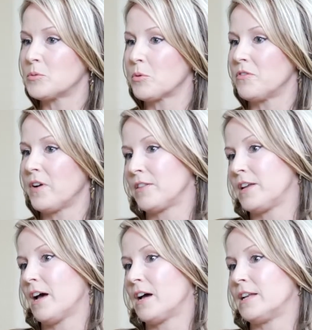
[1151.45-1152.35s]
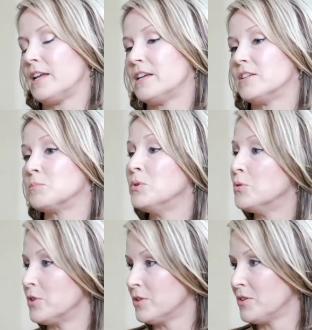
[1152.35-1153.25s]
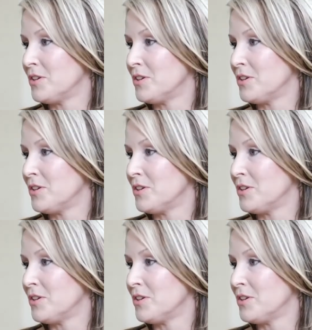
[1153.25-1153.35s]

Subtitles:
profoundly on is mood.